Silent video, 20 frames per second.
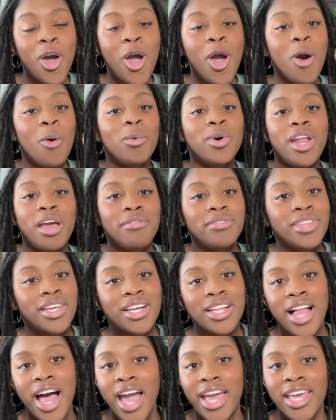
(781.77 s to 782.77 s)
or whatever the
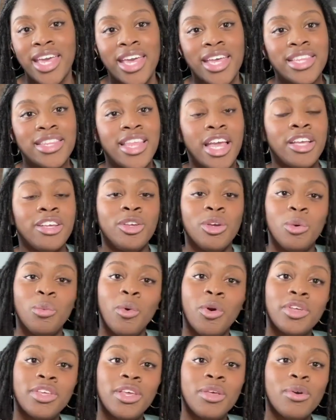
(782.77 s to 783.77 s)
client that you're
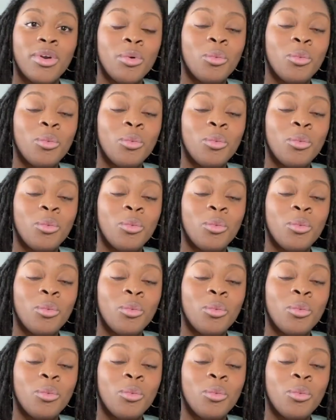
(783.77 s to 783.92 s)
working with,